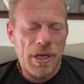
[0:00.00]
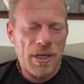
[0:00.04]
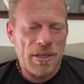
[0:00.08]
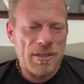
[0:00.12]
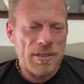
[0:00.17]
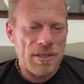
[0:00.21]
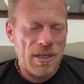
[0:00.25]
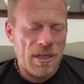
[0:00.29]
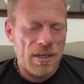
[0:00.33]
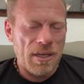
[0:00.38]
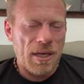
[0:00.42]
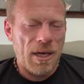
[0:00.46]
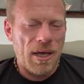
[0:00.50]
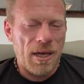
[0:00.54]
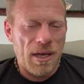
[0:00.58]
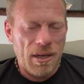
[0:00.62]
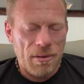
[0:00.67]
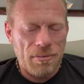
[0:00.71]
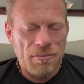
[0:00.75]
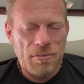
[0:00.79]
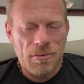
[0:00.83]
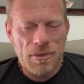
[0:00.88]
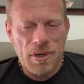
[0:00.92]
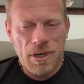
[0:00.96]
weeks, and
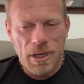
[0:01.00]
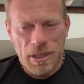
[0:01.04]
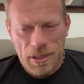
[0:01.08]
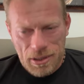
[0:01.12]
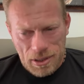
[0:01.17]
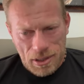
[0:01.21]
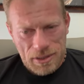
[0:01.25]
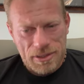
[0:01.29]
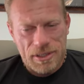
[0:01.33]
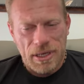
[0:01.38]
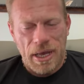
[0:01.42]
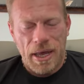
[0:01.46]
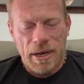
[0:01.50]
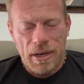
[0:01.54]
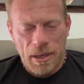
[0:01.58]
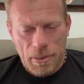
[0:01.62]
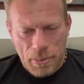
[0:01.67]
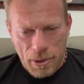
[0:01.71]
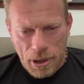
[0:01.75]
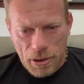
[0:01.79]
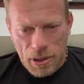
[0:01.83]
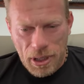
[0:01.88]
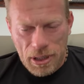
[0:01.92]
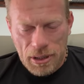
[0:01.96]
really
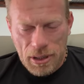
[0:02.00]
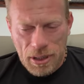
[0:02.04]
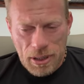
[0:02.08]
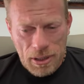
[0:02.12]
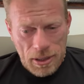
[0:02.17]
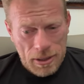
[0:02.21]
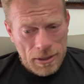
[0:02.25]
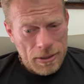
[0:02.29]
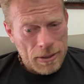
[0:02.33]
exciting about it.